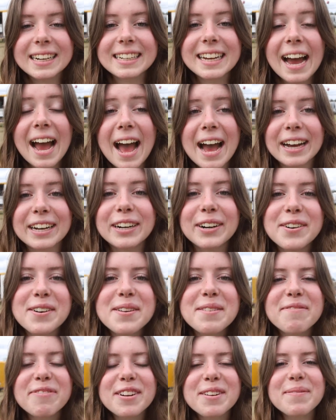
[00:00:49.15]
Yeah,
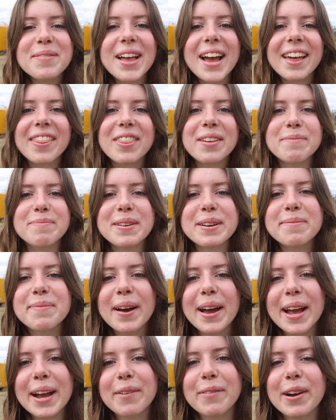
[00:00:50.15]
going from like the big
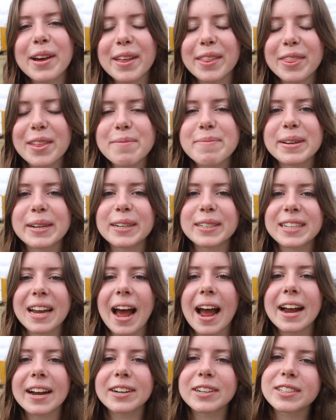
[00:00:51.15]
bike with the bigger
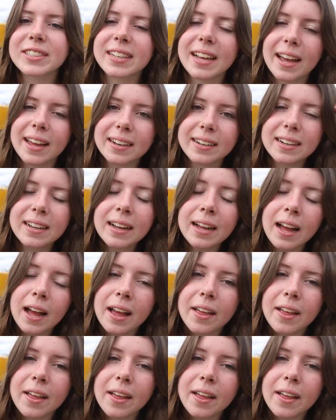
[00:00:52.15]
tires and